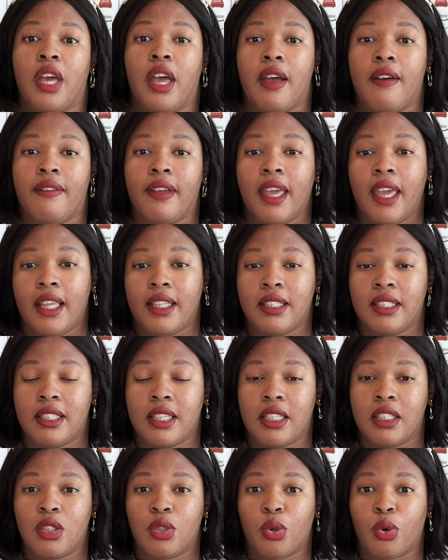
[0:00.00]
have
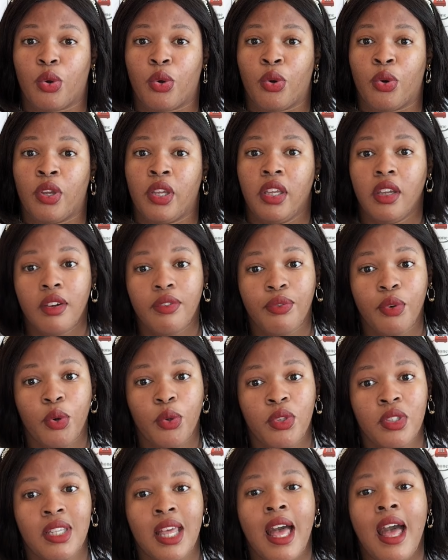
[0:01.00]
headsets or
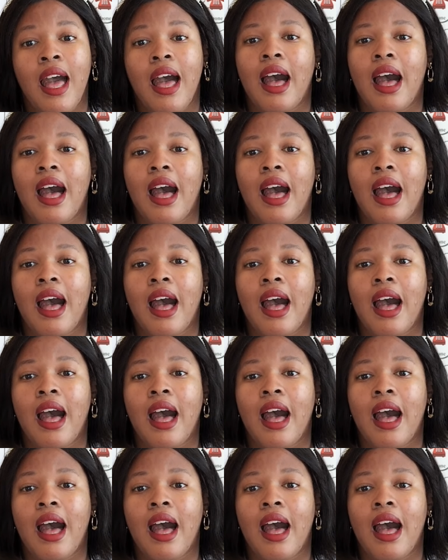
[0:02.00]
earphones.